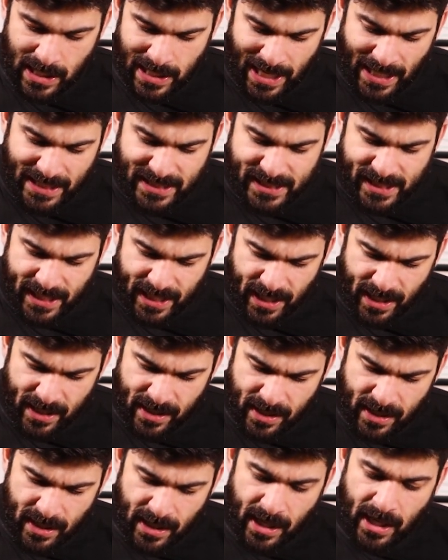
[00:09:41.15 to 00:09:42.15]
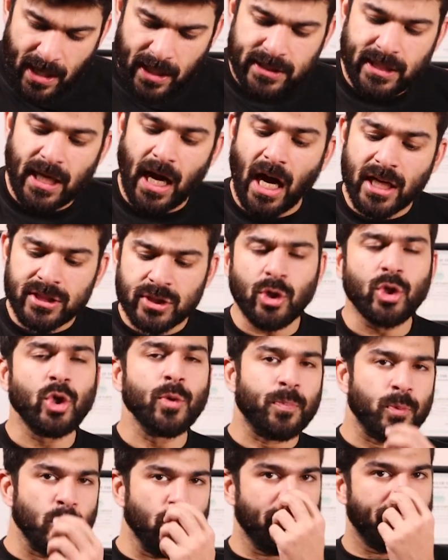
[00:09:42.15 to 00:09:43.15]
Let's say they ask you
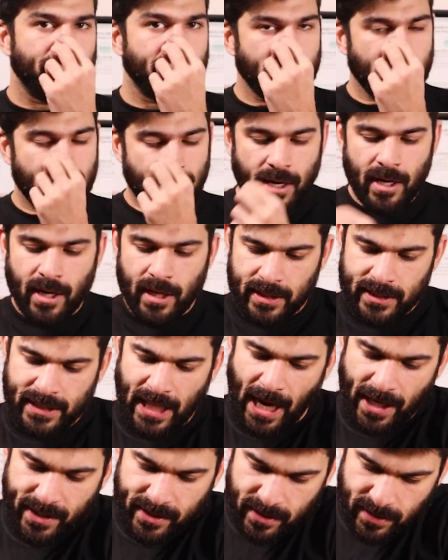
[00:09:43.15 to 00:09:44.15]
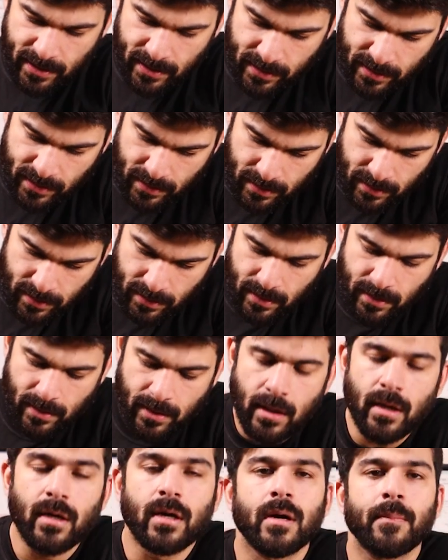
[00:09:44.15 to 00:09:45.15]
to prove that
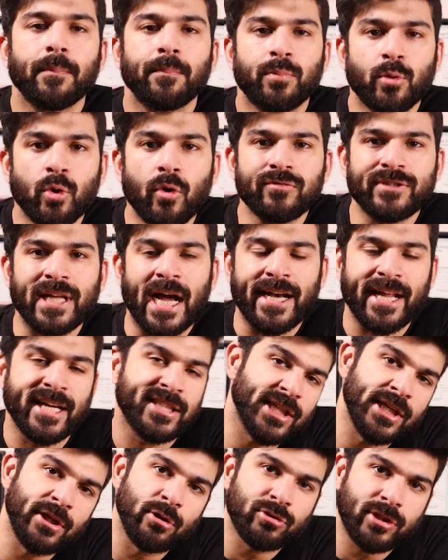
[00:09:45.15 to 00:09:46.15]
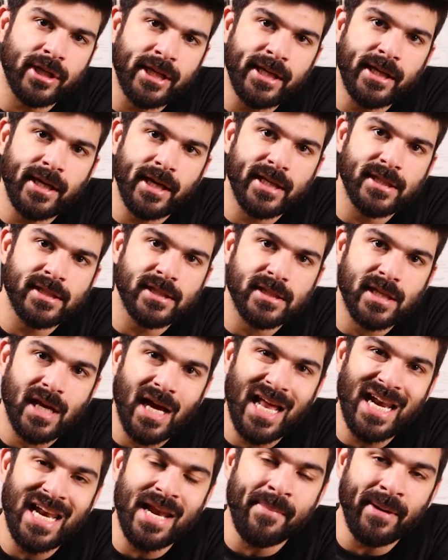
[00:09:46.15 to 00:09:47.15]
HNO3 is
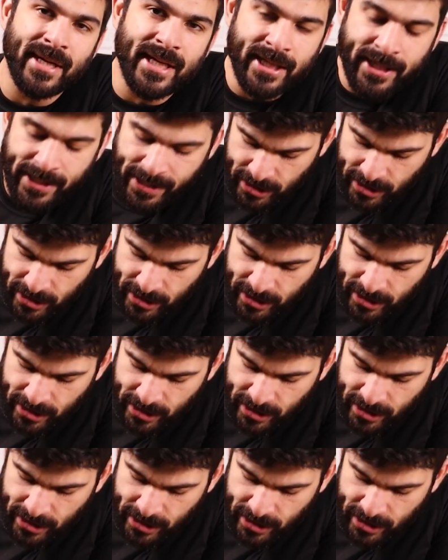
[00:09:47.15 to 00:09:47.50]
a limiting